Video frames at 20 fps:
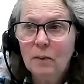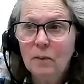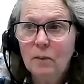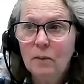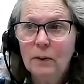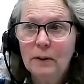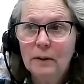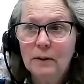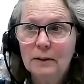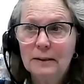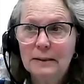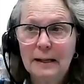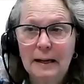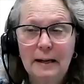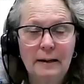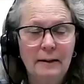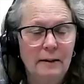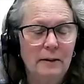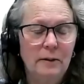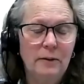will
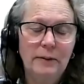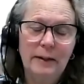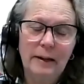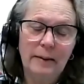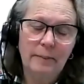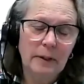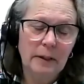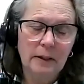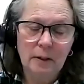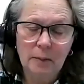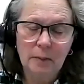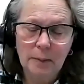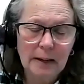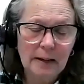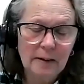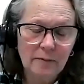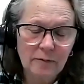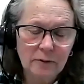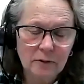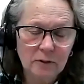say, you know, I'm not going to
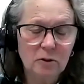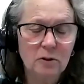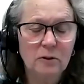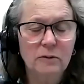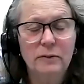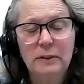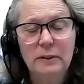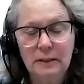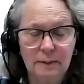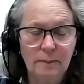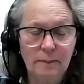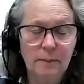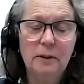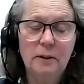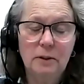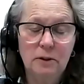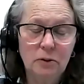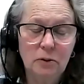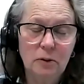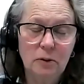pay for service, I'm
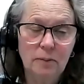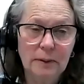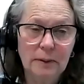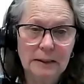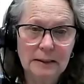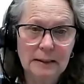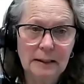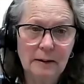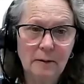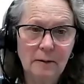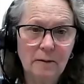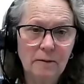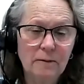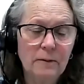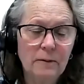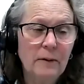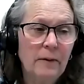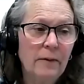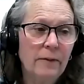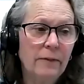going to do it myself,
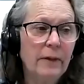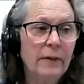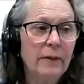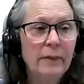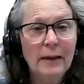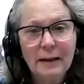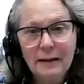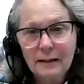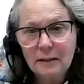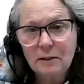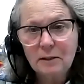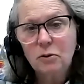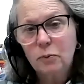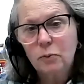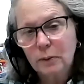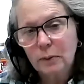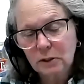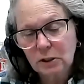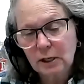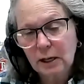then they need to
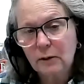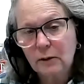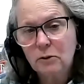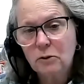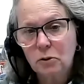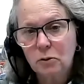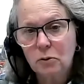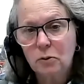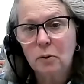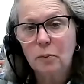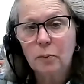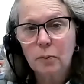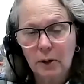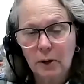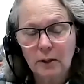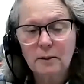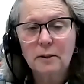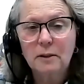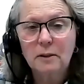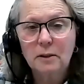reach out to a
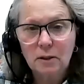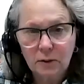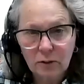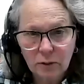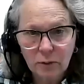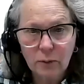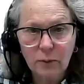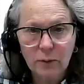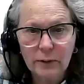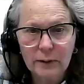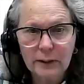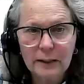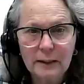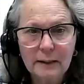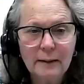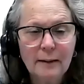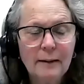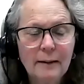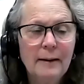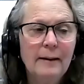process
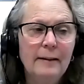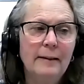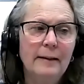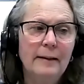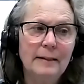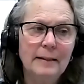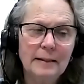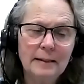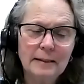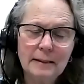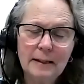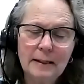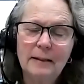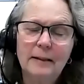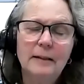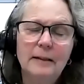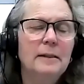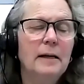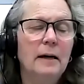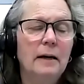authority. They need to
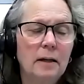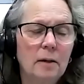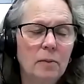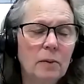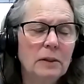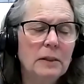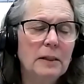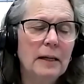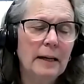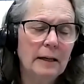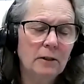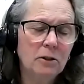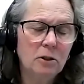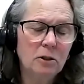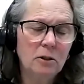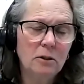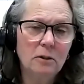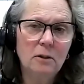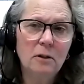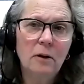get the
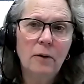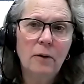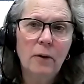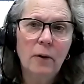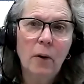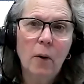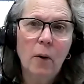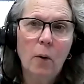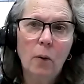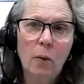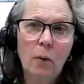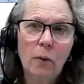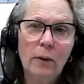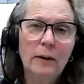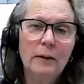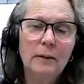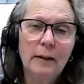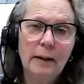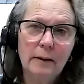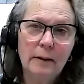documentation or
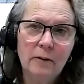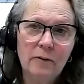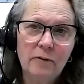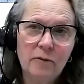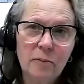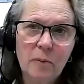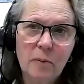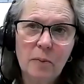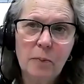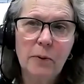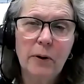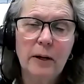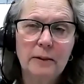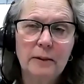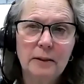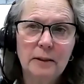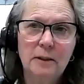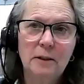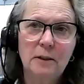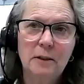a letter from a
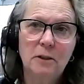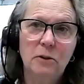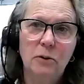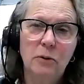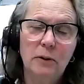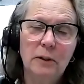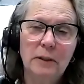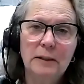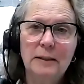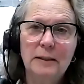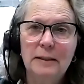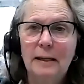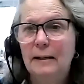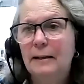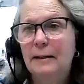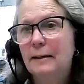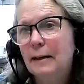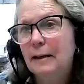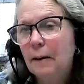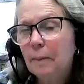process authority
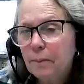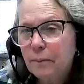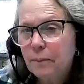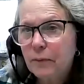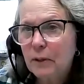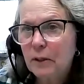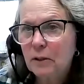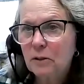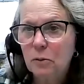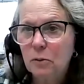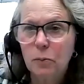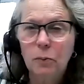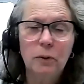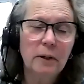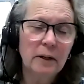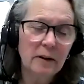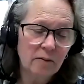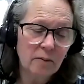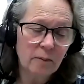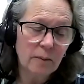saying, yep, this
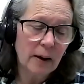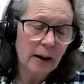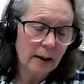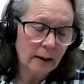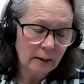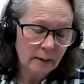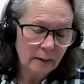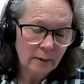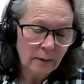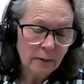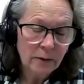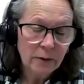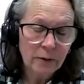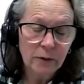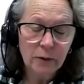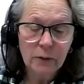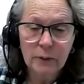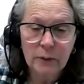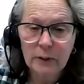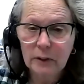would have met
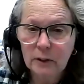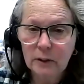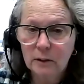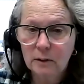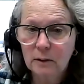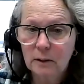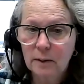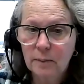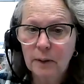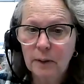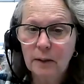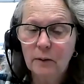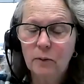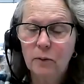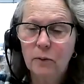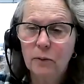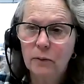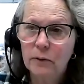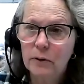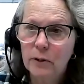your critical limit,
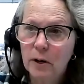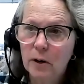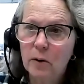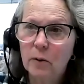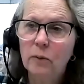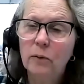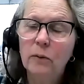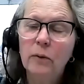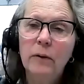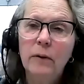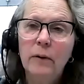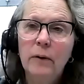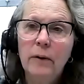or no,